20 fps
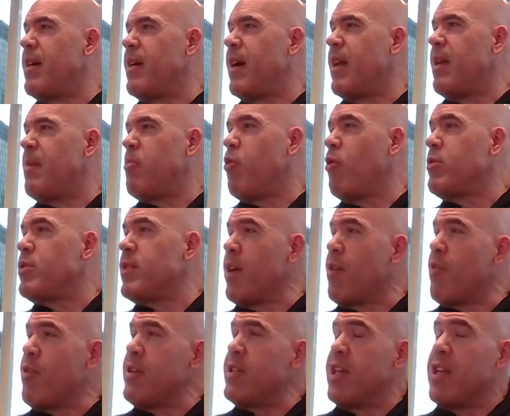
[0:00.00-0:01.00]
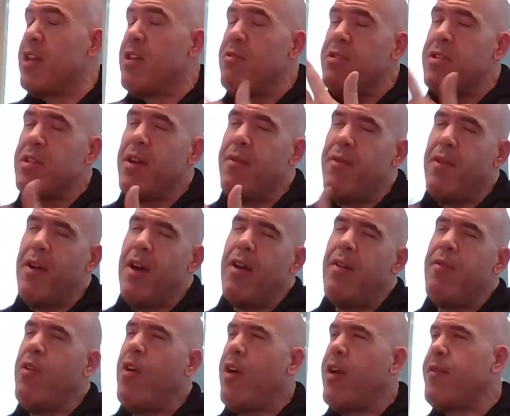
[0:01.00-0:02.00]
employers' increasing use of
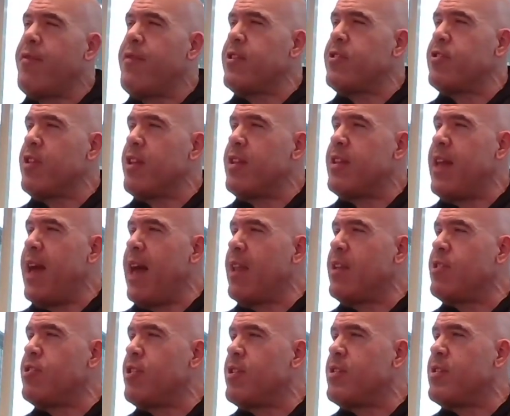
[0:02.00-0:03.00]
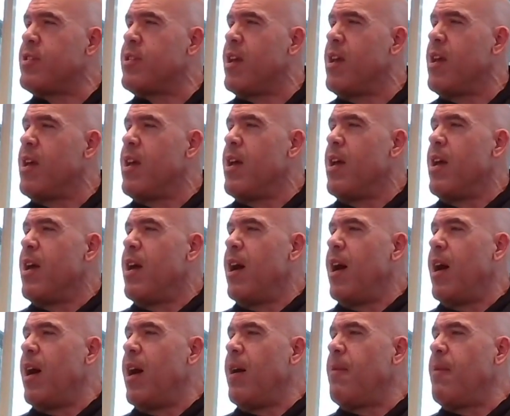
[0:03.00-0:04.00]
artificial intelligence,
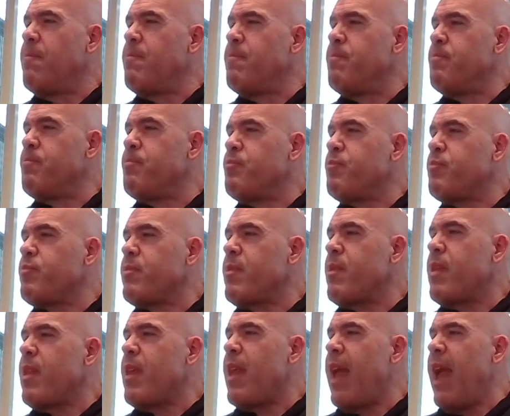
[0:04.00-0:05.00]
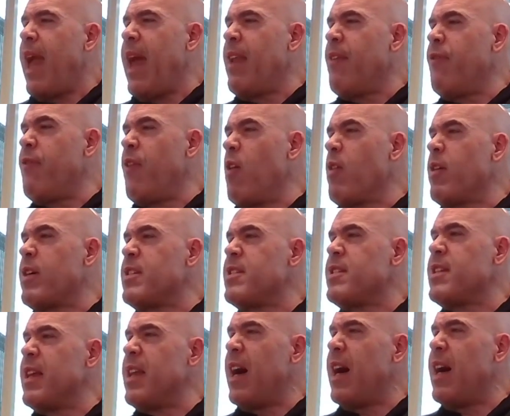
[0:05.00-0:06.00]
and it
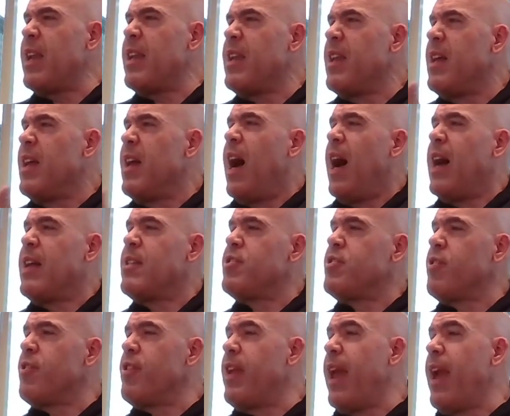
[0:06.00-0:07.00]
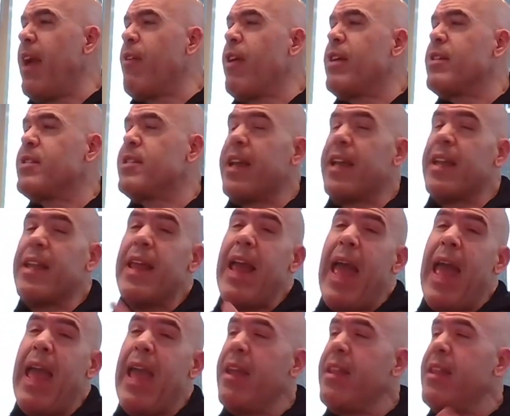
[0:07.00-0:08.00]
focused in on certain areas like
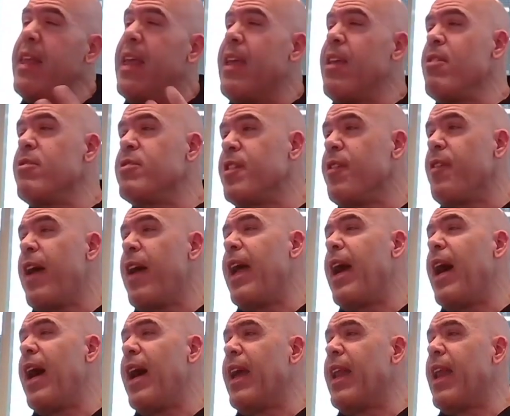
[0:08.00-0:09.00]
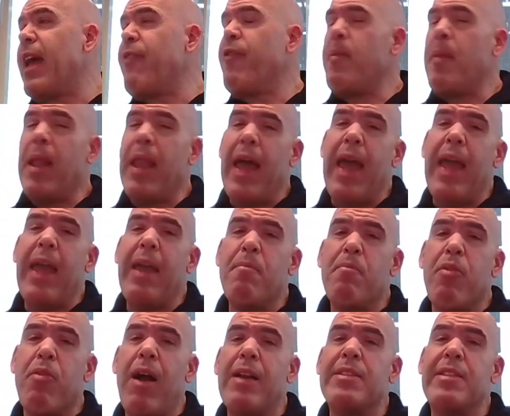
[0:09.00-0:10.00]
the use of AI and FMLA
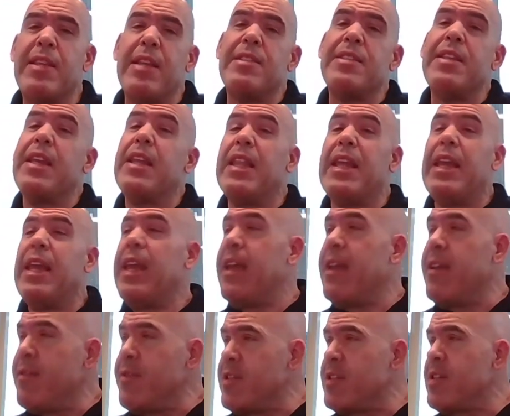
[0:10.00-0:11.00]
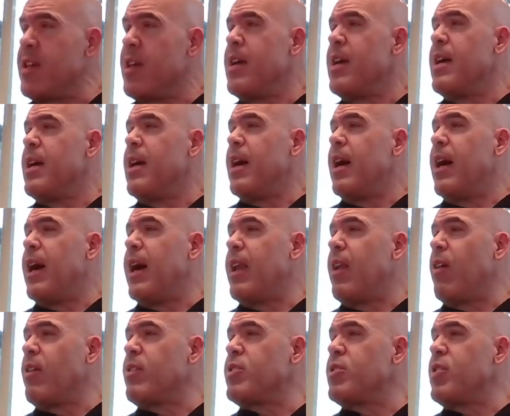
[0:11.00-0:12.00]
and processing leaves. It
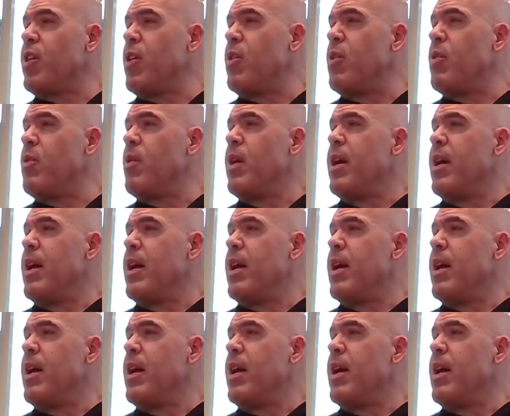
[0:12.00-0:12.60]
also